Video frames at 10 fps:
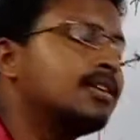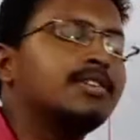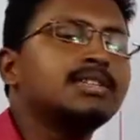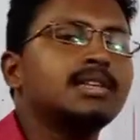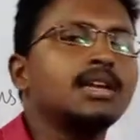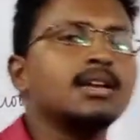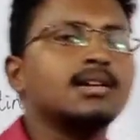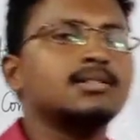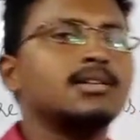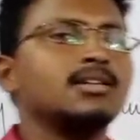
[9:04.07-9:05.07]
Western
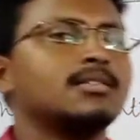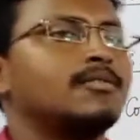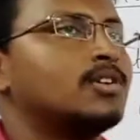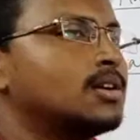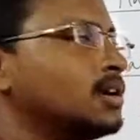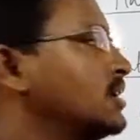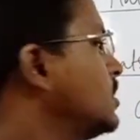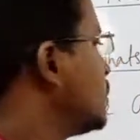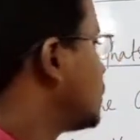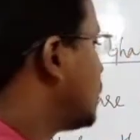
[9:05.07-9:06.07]
Ghats are somewhat
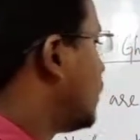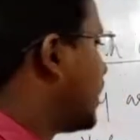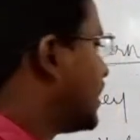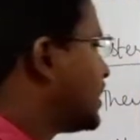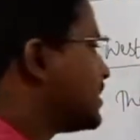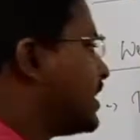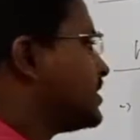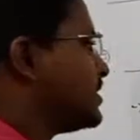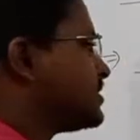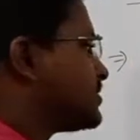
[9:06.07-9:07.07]
higher than
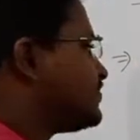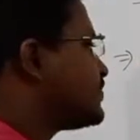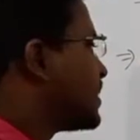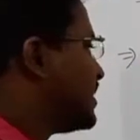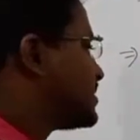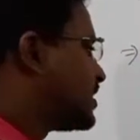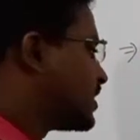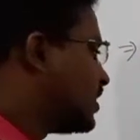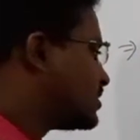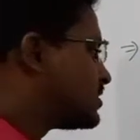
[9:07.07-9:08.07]
this Eastern
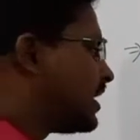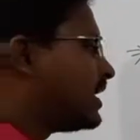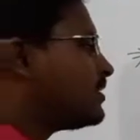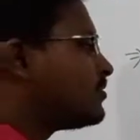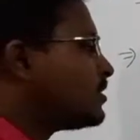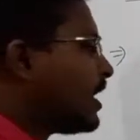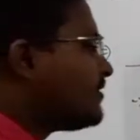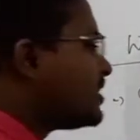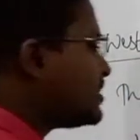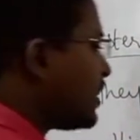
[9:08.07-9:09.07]
Ghats. And
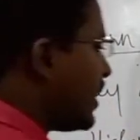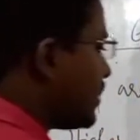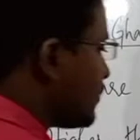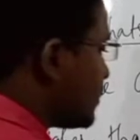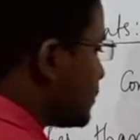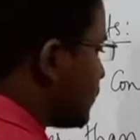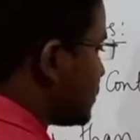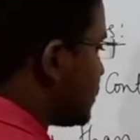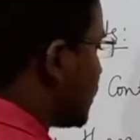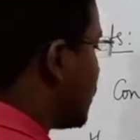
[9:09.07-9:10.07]
average height of this
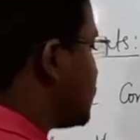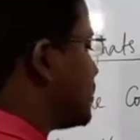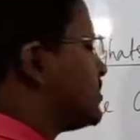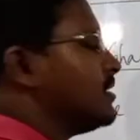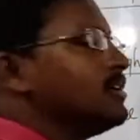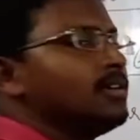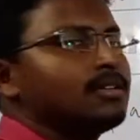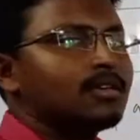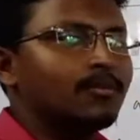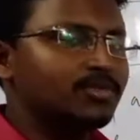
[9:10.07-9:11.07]
Western Ghats is
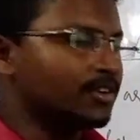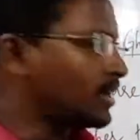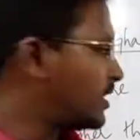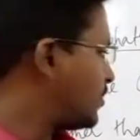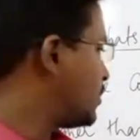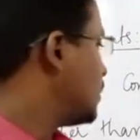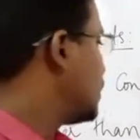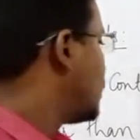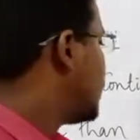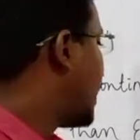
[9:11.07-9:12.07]
something around
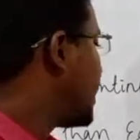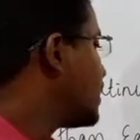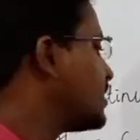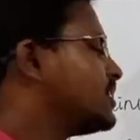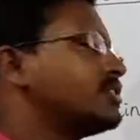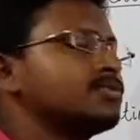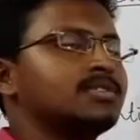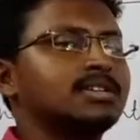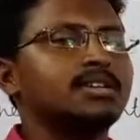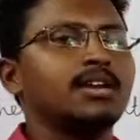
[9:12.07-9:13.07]
900 to
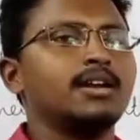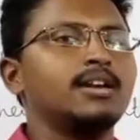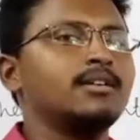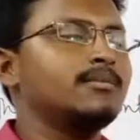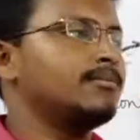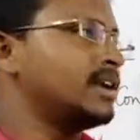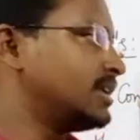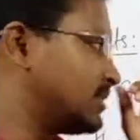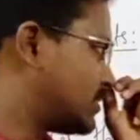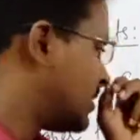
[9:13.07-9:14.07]
1600
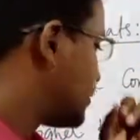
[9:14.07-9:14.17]
meters.